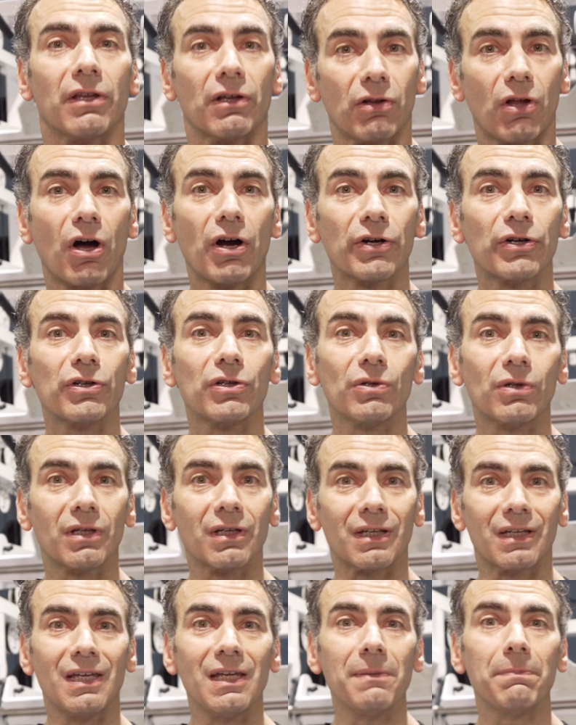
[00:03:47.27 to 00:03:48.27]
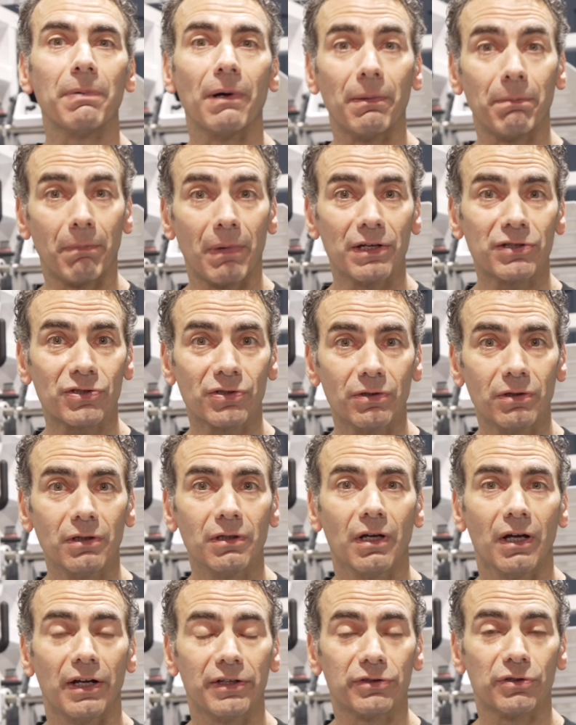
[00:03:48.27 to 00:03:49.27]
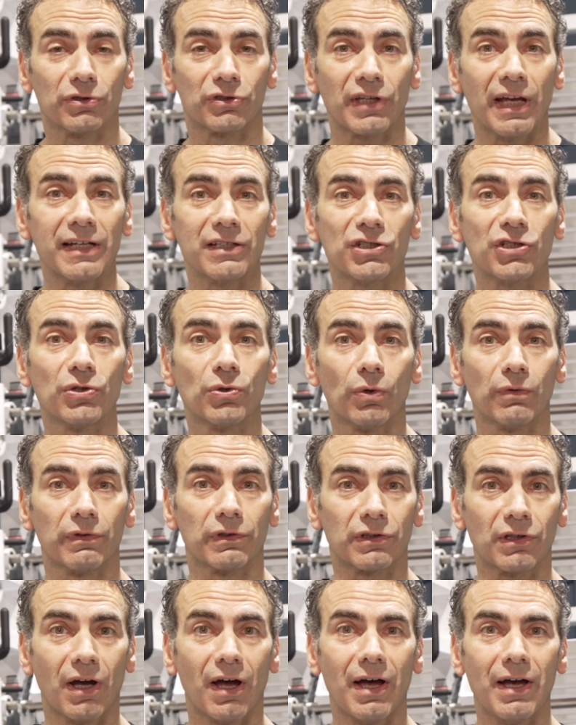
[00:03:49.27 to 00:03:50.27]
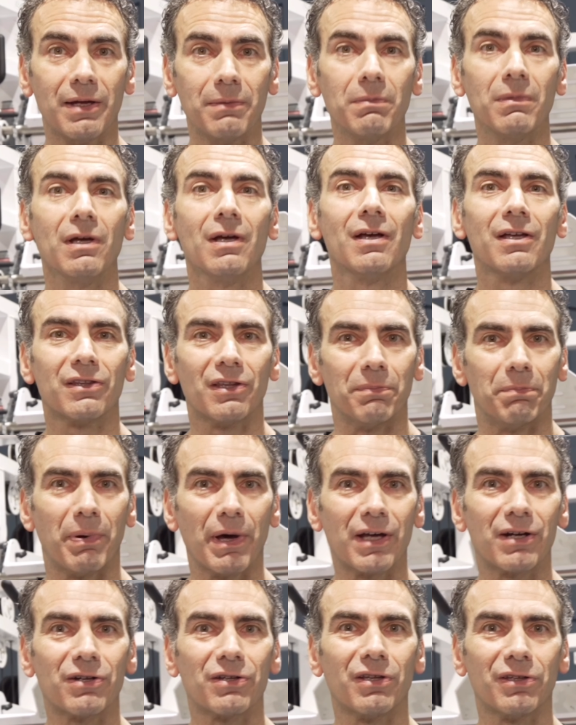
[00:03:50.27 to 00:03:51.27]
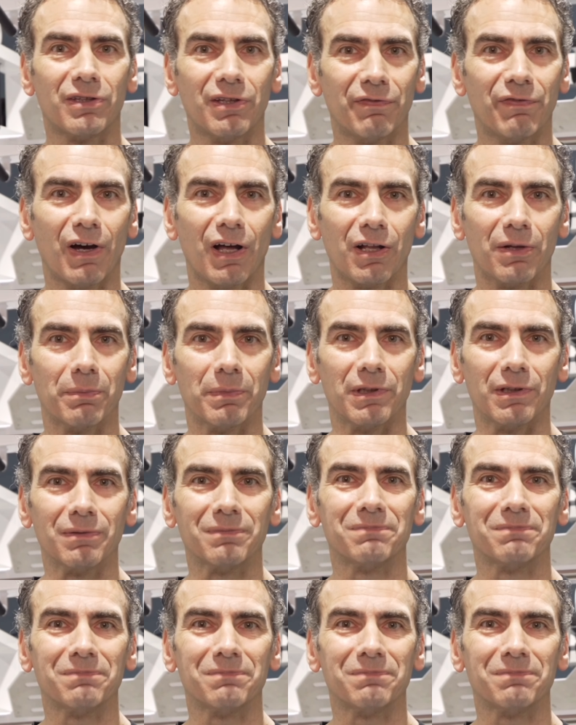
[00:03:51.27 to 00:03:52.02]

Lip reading: The longer you can keep a muscle under tension over time, the better the development.